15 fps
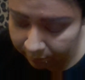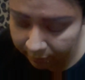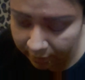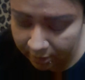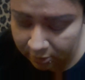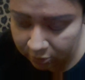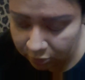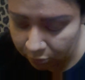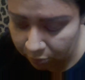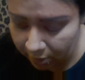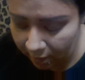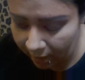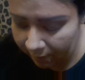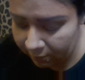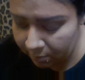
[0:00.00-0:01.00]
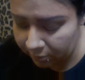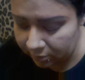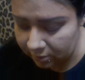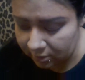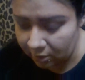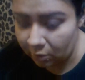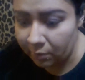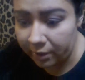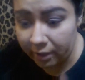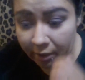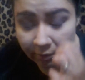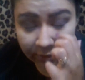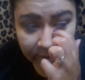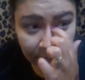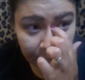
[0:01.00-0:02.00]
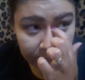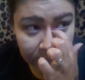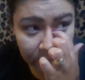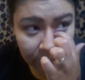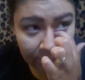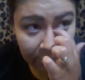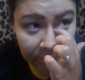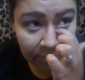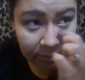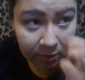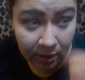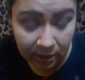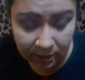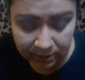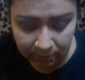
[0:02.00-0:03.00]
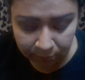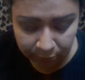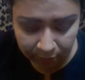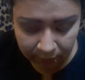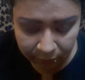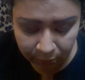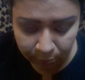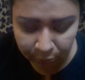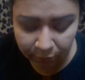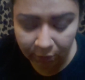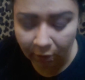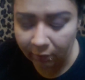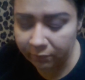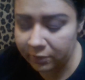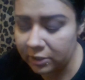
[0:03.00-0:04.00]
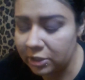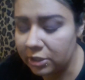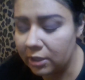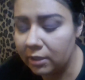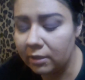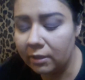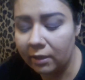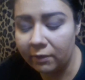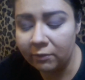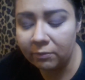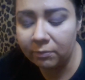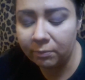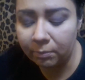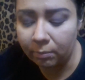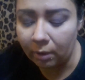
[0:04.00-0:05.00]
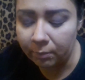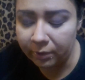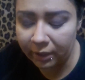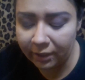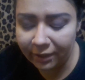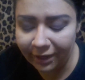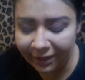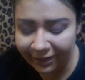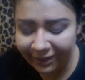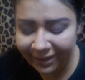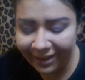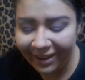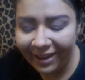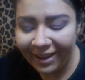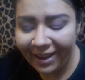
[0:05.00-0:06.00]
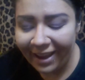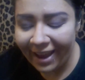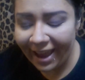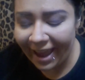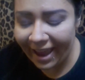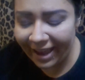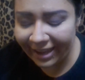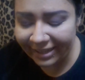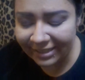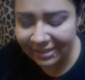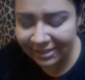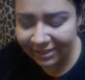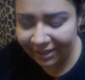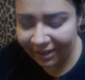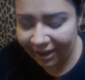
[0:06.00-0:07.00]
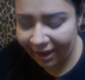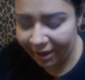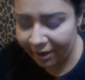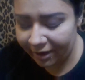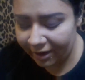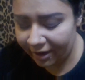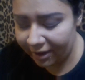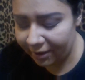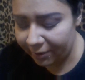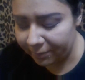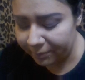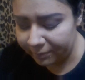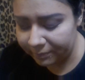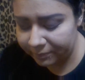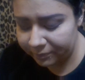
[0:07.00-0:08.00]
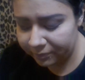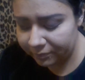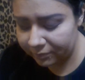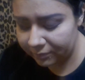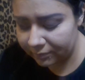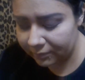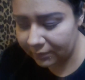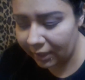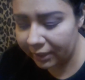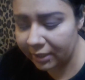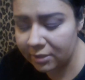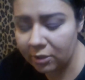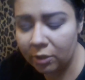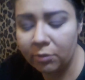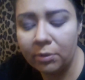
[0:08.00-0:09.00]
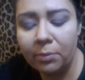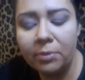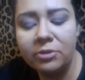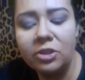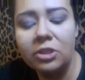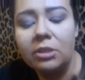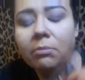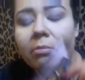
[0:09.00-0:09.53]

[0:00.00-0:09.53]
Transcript: please do. They have them on sale right now because I went to Target the other day because I'm looking for more coffee shit of pumpkin. And I guess I'll go in with just the